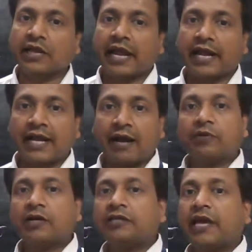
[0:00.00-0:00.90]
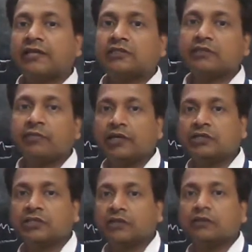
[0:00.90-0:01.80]
And after the
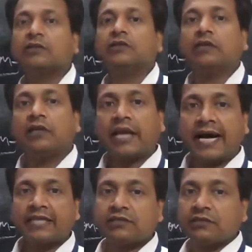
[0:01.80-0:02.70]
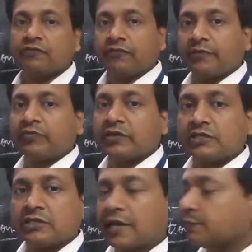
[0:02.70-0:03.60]
assimilation, the last fifth
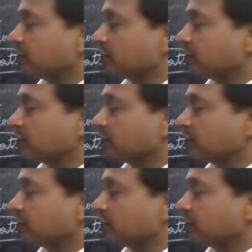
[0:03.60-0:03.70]
step